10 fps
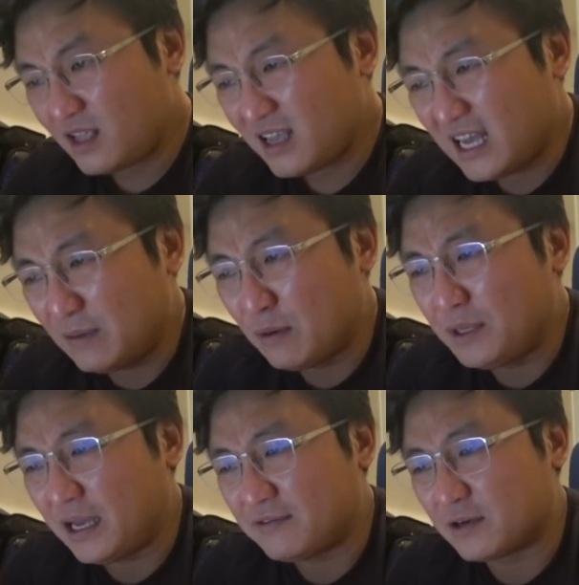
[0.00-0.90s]
Hi Bobby,
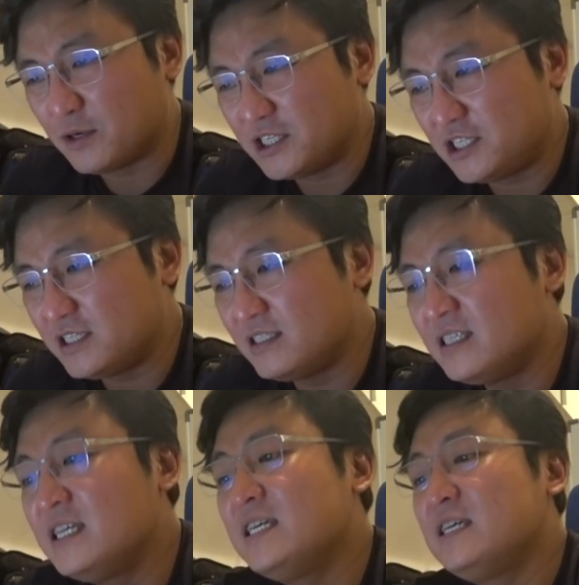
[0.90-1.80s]
I have a question.
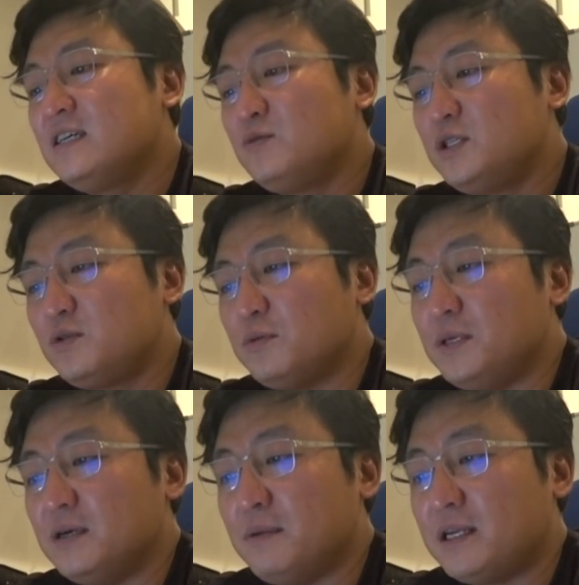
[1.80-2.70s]
Which would be
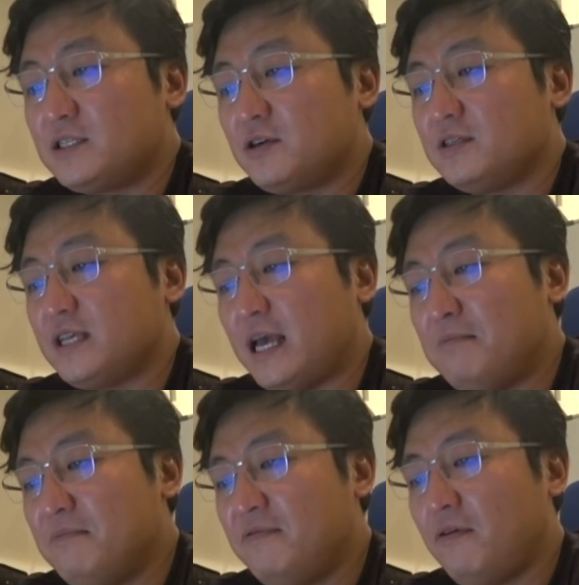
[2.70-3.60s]
a better choice,
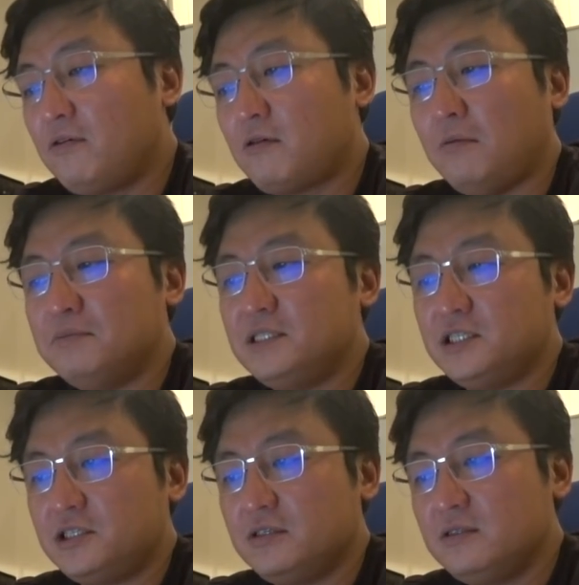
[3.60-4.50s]
M4
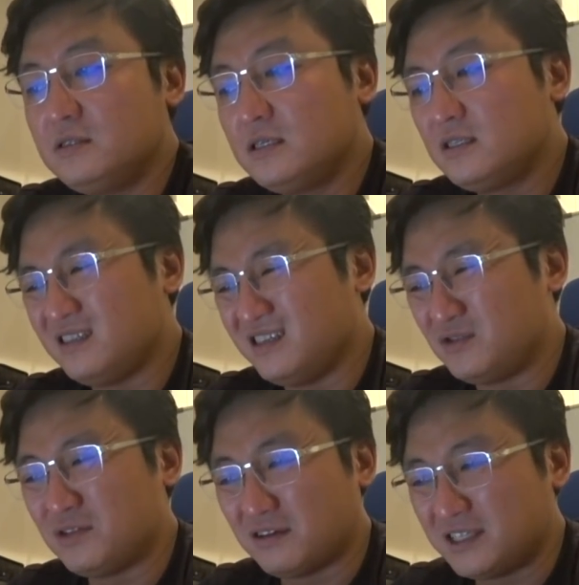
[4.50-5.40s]
Competition, a
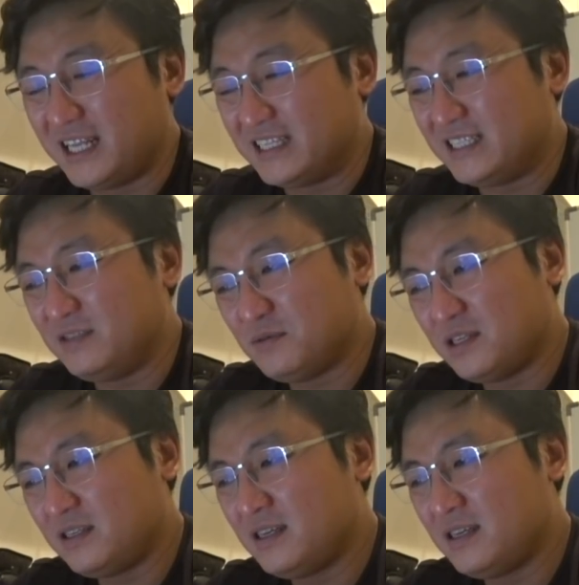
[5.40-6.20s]
2018 one,